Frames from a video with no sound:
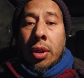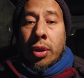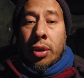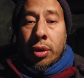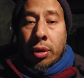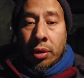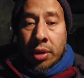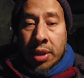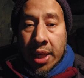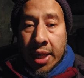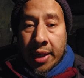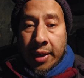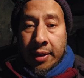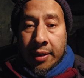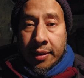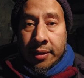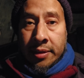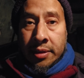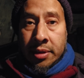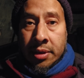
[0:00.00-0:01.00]
today.
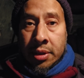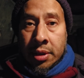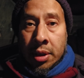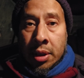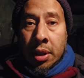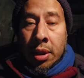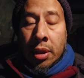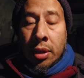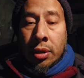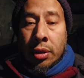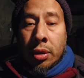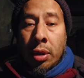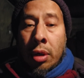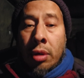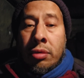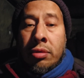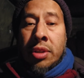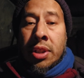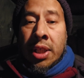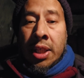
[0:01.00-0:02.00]

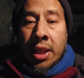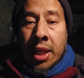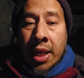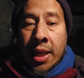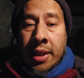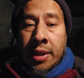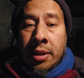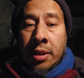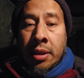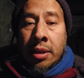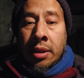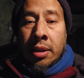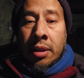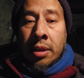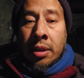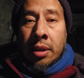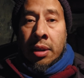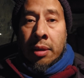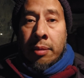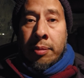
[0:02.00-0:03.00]
Don't delay.
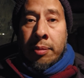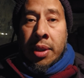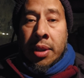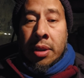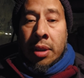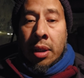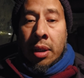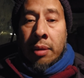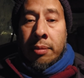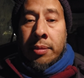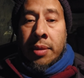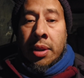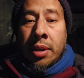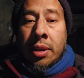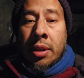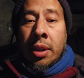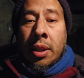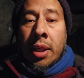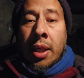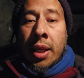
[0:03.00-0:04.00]
Become
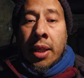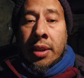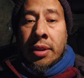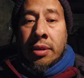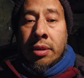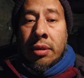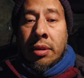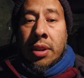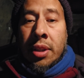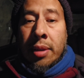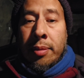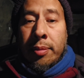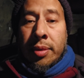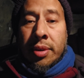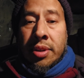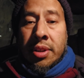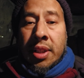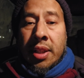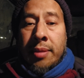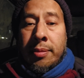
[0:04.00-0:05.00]
a Sunni
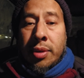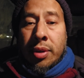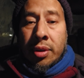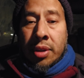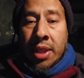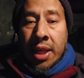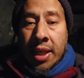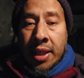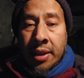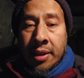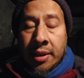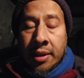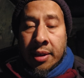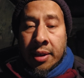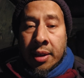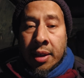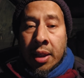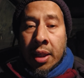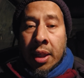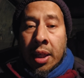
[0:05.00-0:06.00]
Muslim today
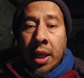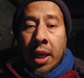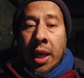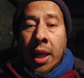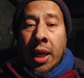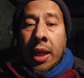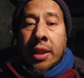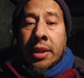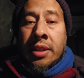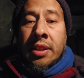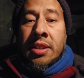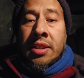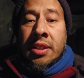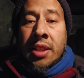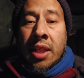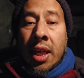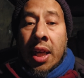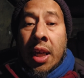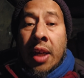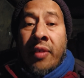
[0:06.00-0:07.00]
and
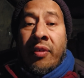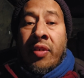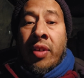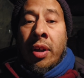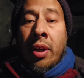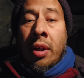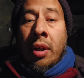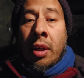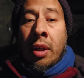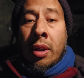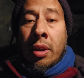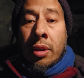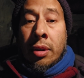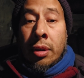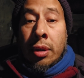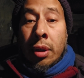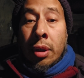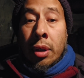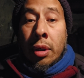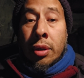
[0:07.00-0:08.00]
save
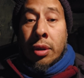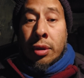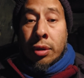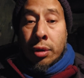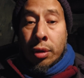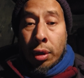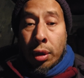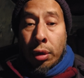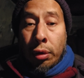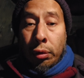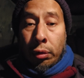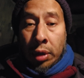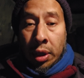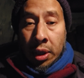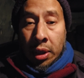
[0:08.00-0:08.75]
your soul.